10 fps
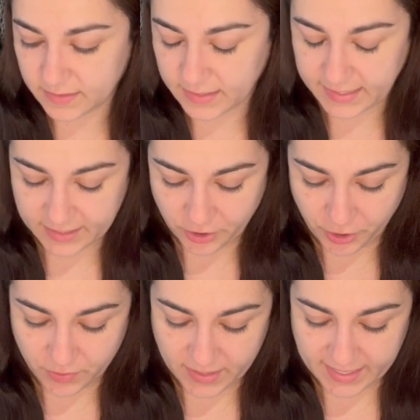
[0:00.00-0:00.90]
can
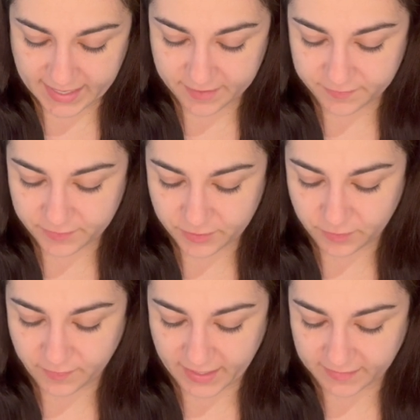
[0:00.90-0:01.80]
only have 2
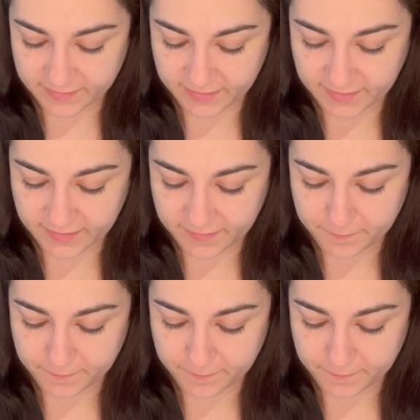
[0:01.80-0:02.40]
factors.